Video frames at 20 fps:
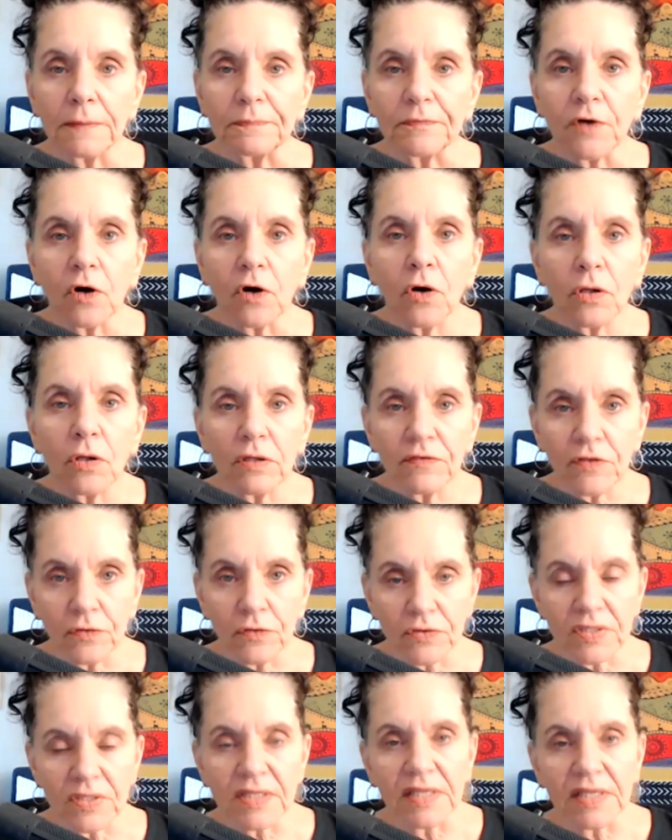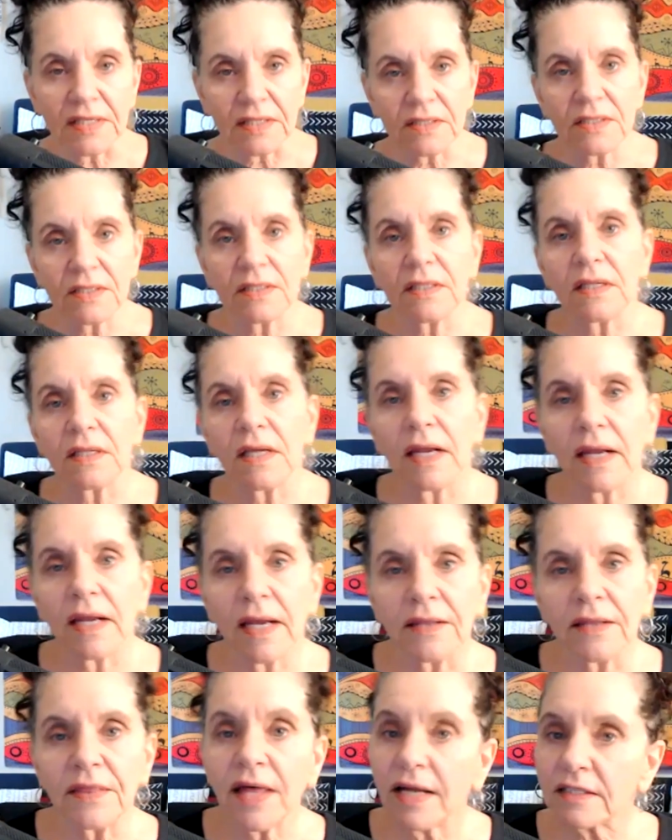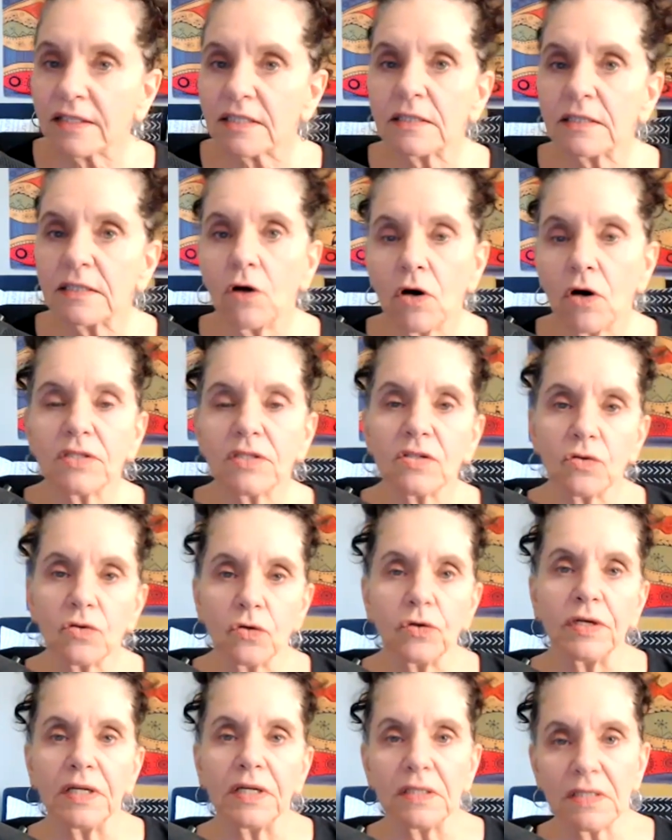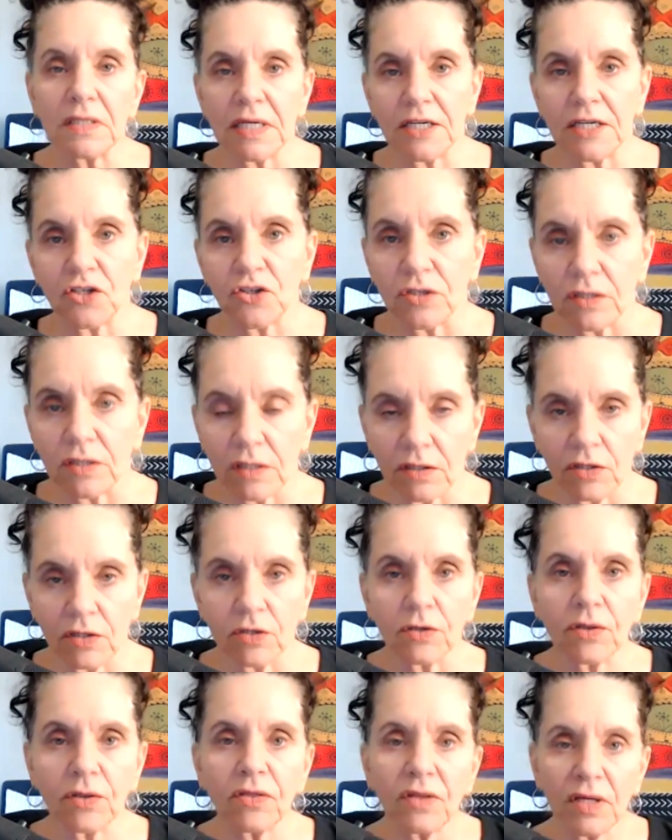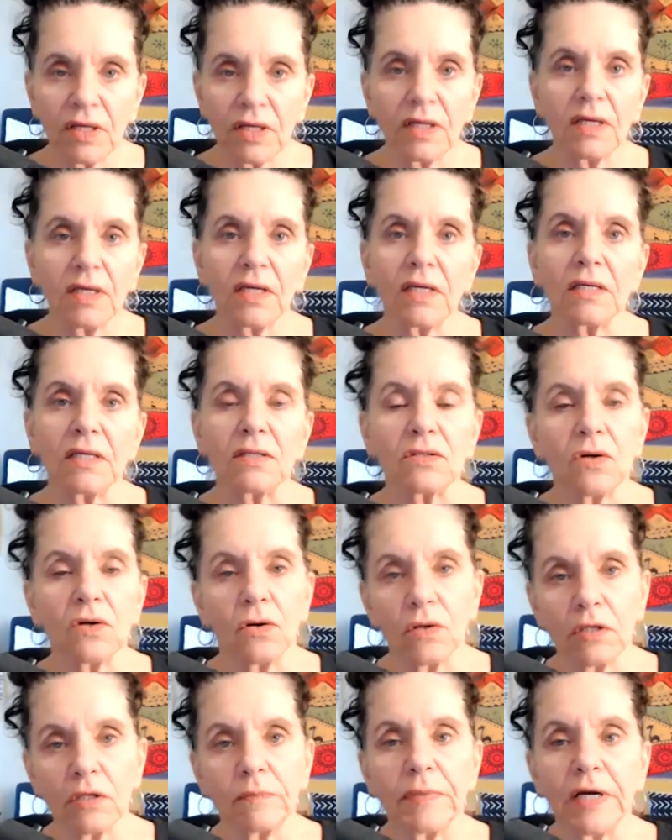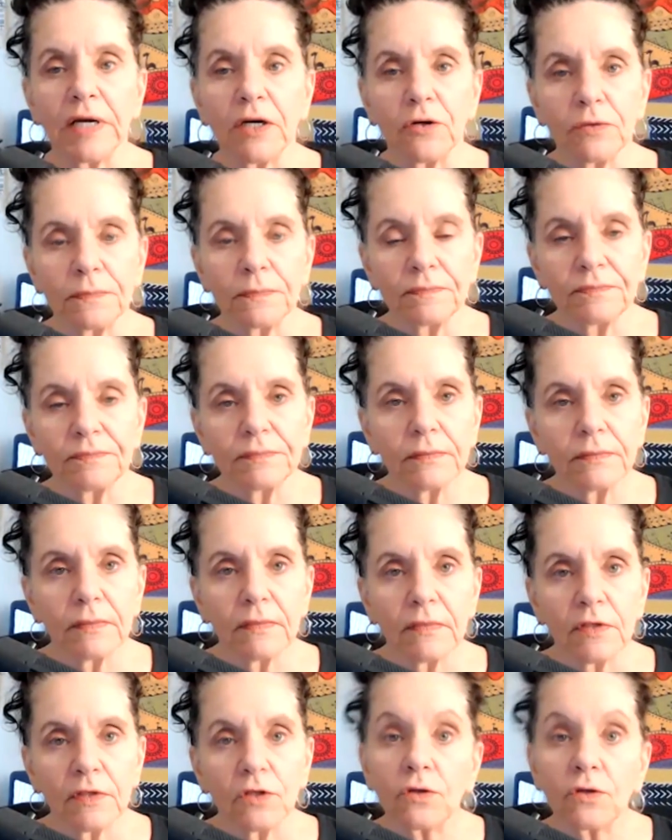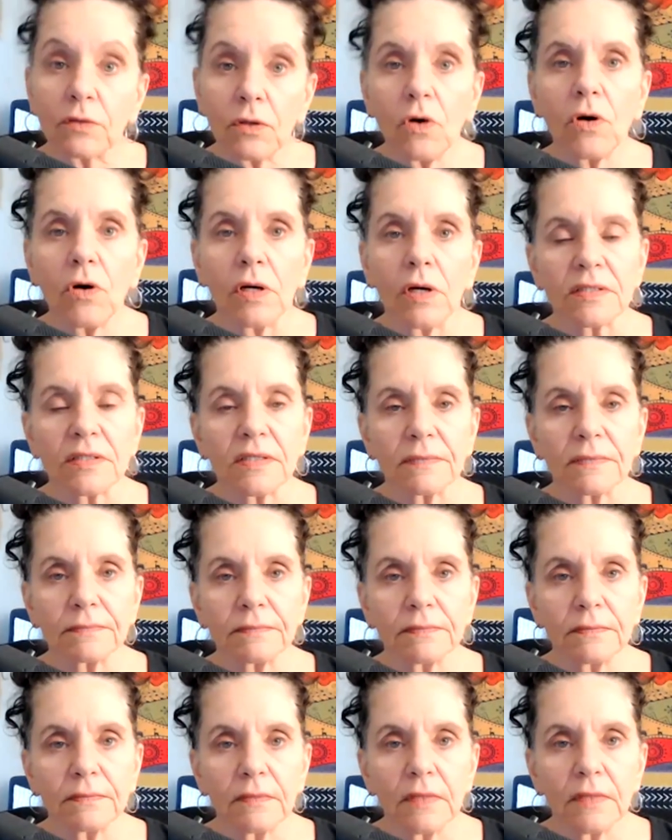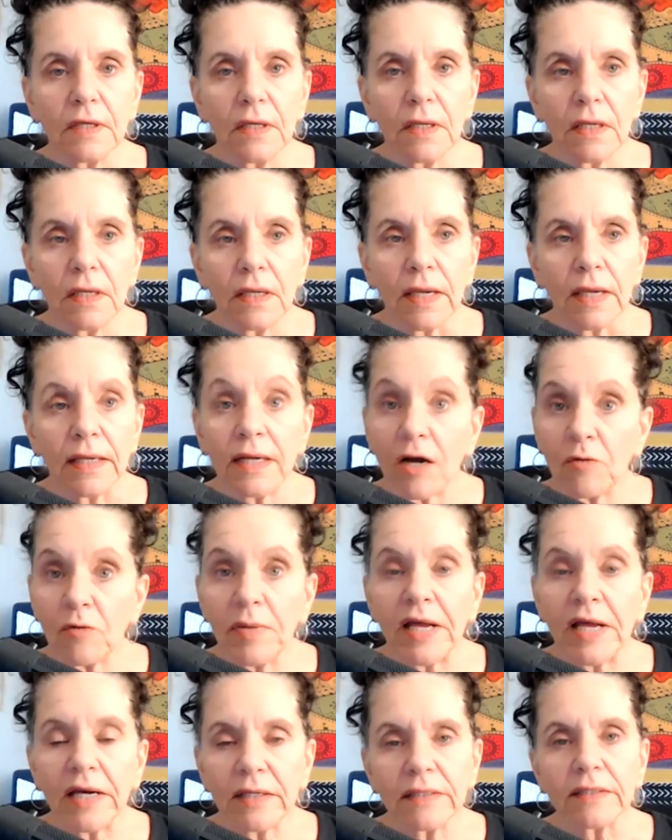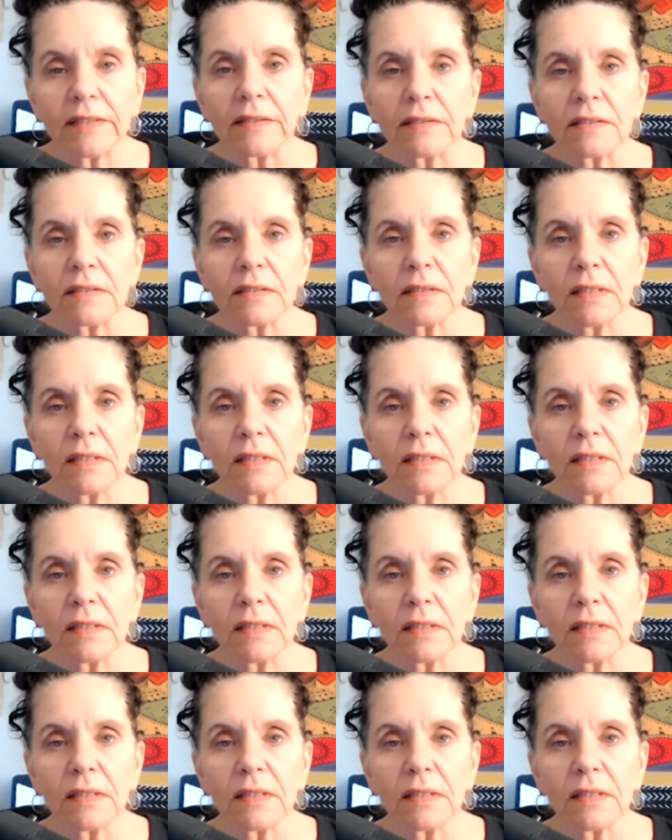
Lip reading: All of those things. And that's loss orientation. Your thinking is all about your loss and how bad it is.